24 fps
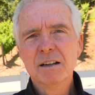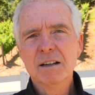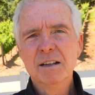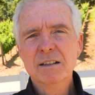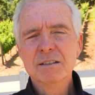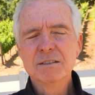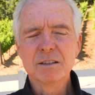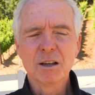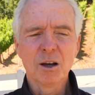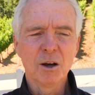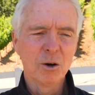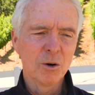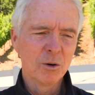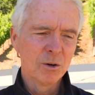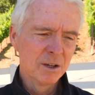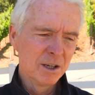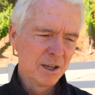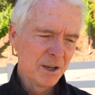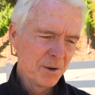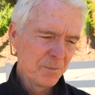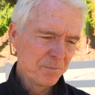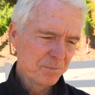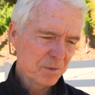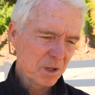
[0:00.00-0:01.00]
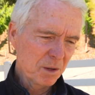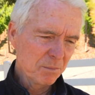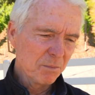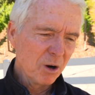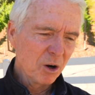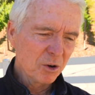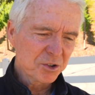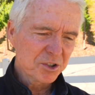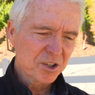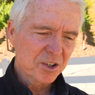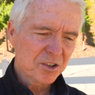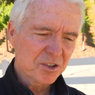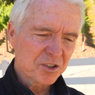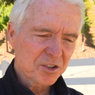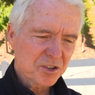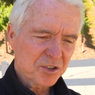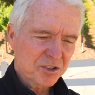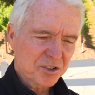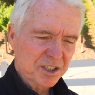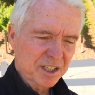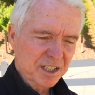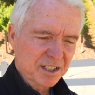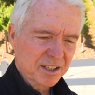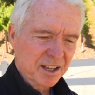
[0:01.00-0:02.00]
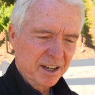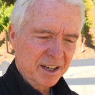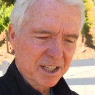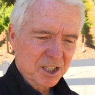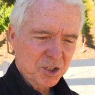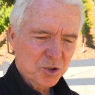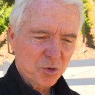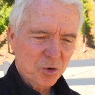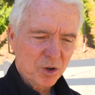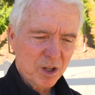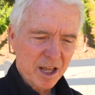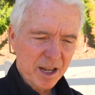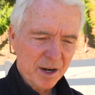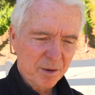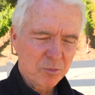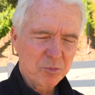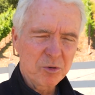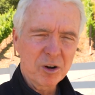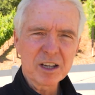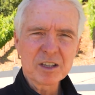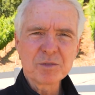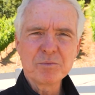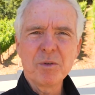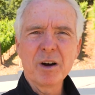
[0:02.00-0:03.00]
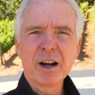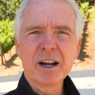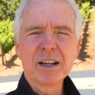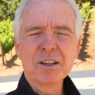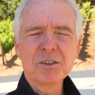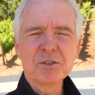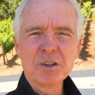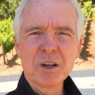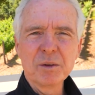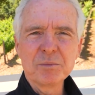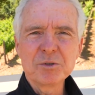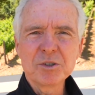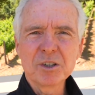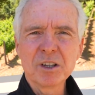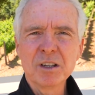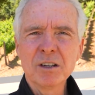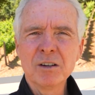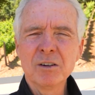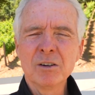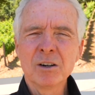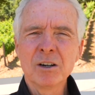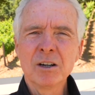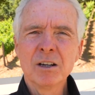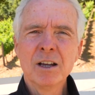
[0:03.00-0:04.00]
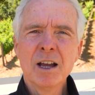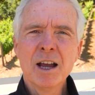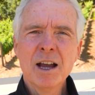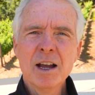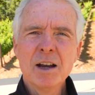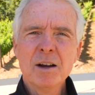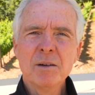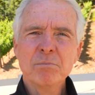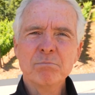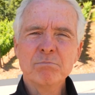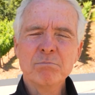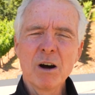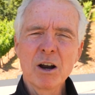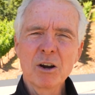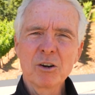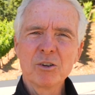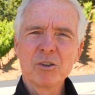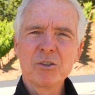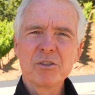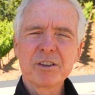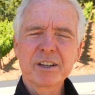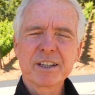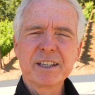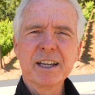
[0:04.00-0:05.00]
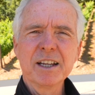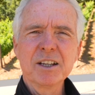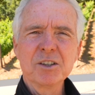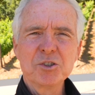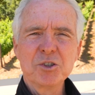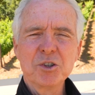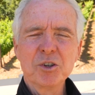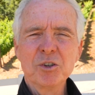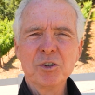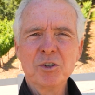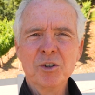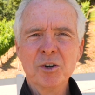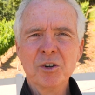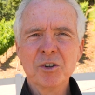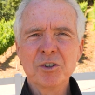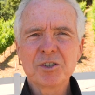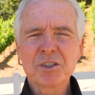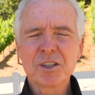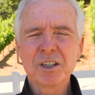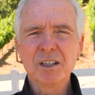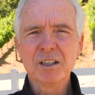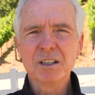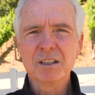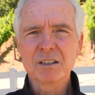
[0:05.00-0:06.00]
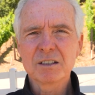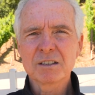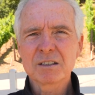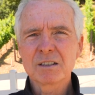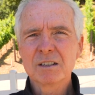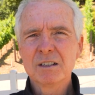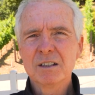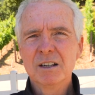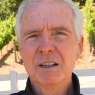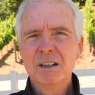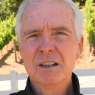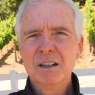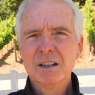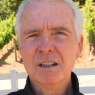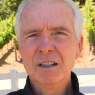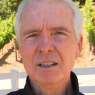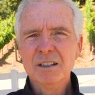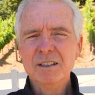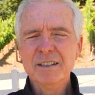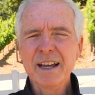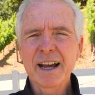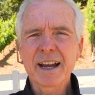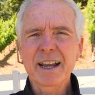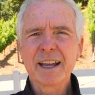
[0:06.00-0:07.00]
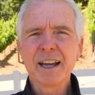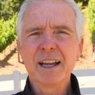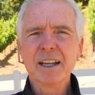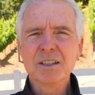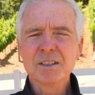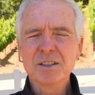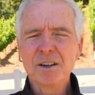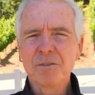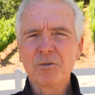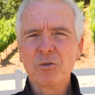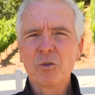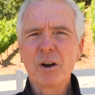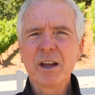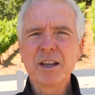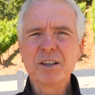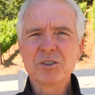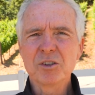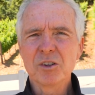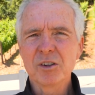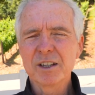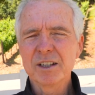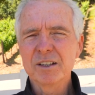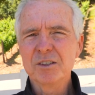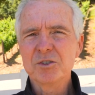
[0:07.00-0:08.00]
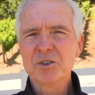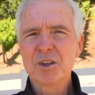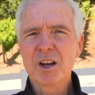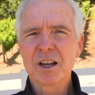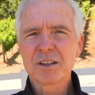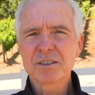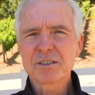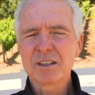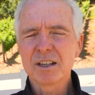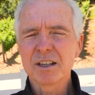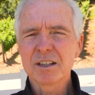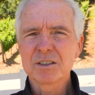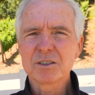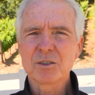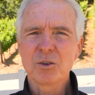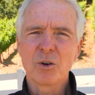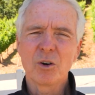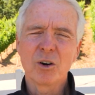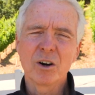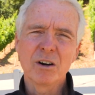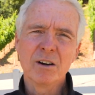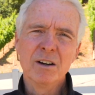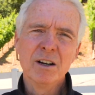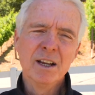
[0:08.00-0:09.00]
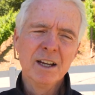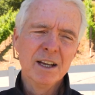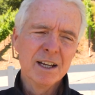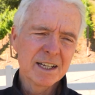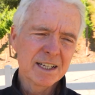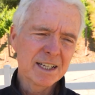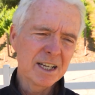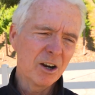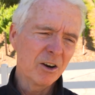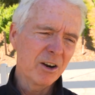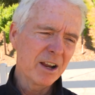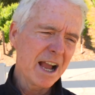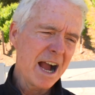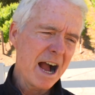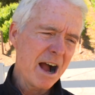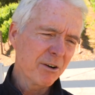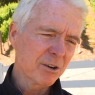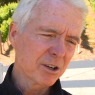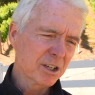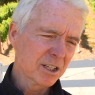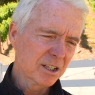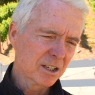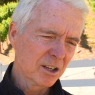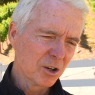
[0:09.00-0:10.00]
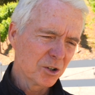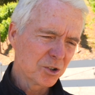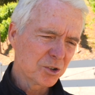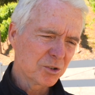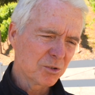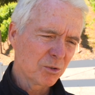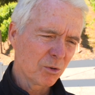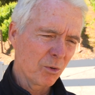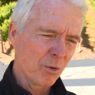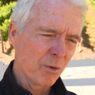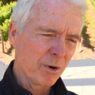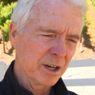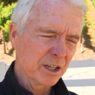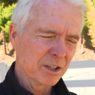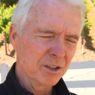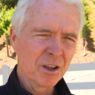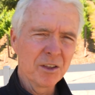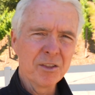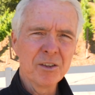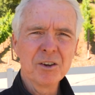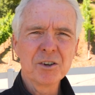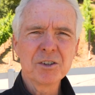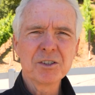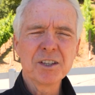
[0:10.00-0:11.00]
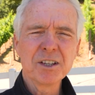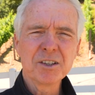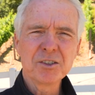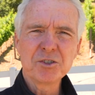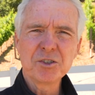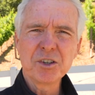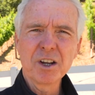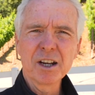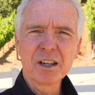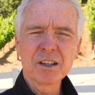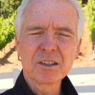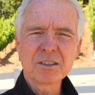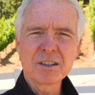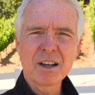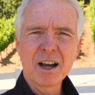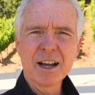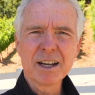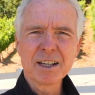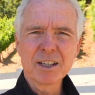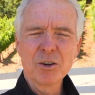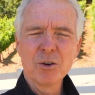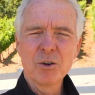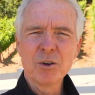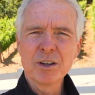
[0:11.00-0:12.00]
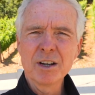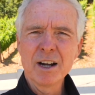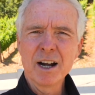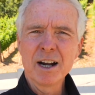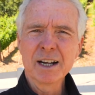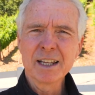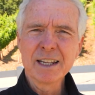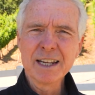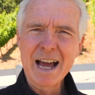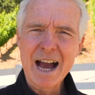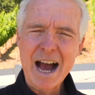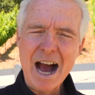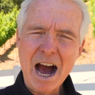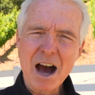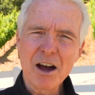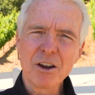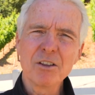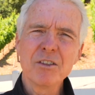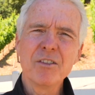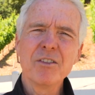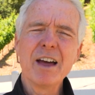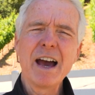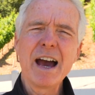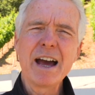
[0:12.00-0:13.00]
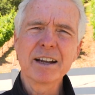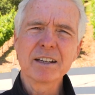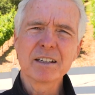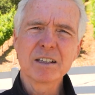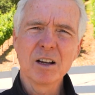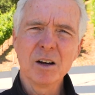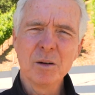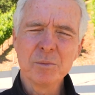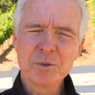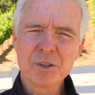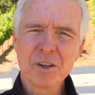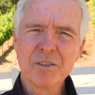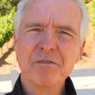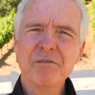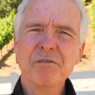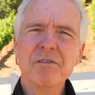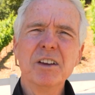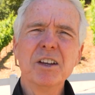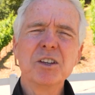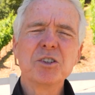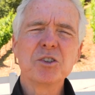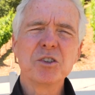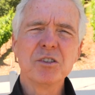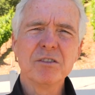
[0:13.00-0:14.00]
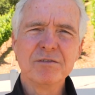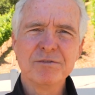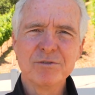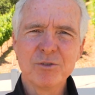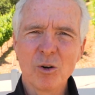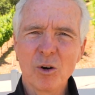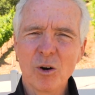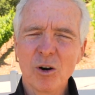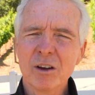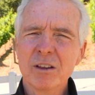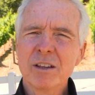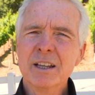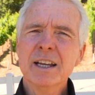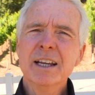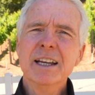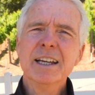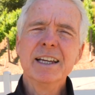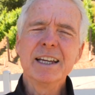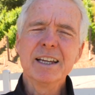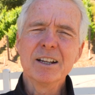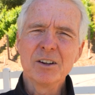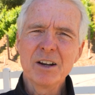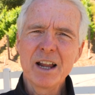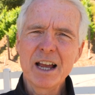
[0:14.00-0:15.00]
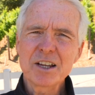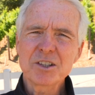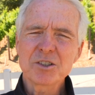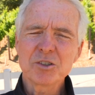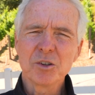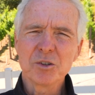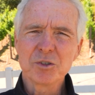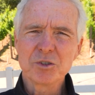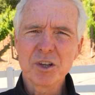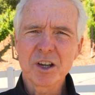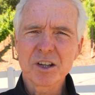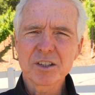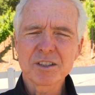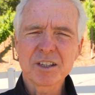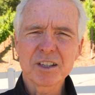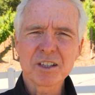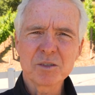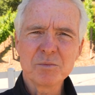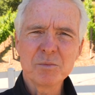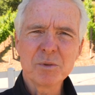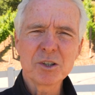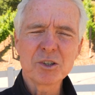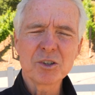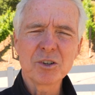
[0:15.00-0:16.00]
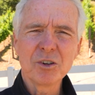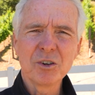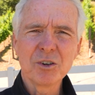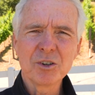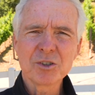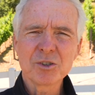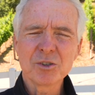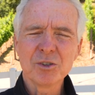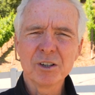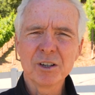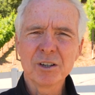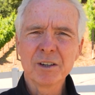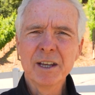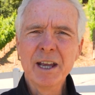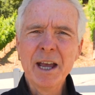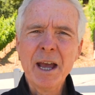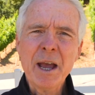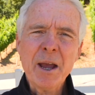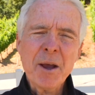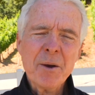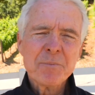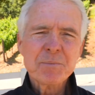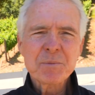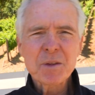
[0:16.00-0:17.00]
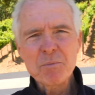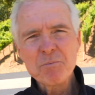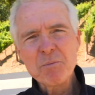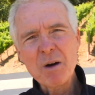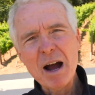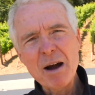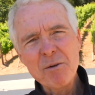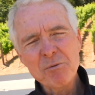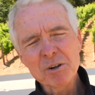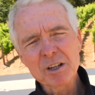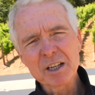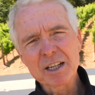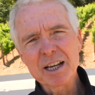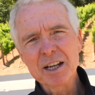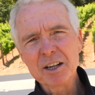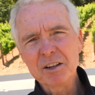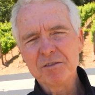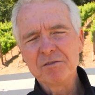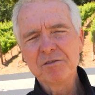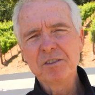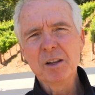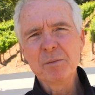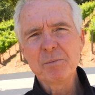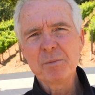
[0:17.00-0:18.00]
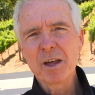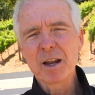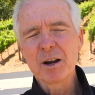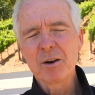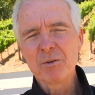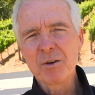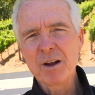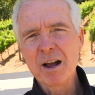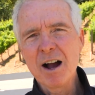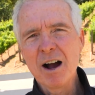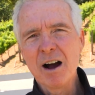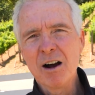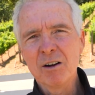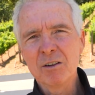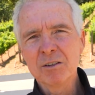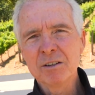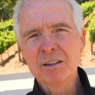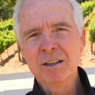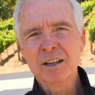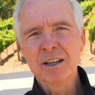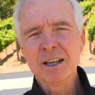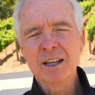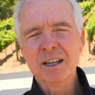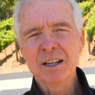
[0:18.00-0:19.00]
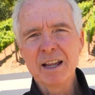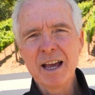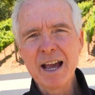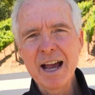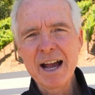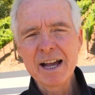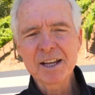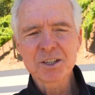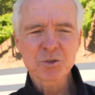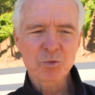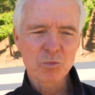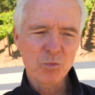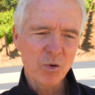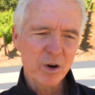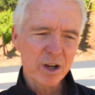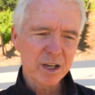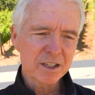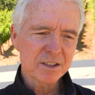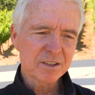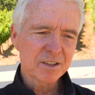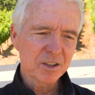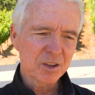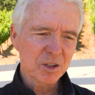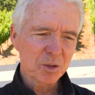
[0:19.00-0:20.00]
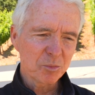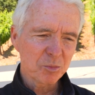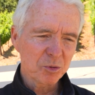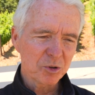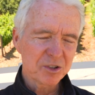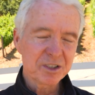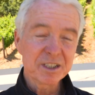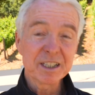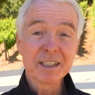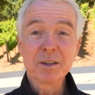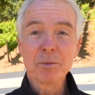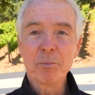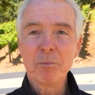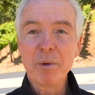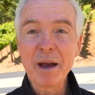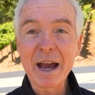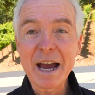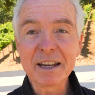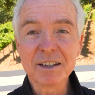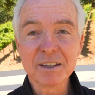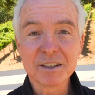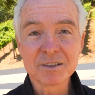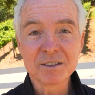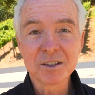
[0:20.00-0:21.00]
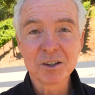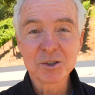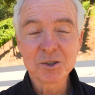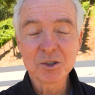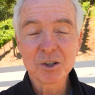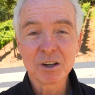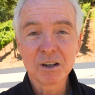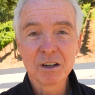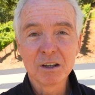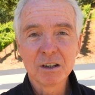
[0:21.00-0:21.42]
So Moses sees an Israelite oppressed by an Egyptian, or Martin Luther King Jr. sees decades of racial injustice, or Gary Haugen goes to Rwanda and there's this genocide going on, and out of that comes a vision for international justice mission or so on. I want to kind of flip that around and ask, what is it that precedes a bad decision?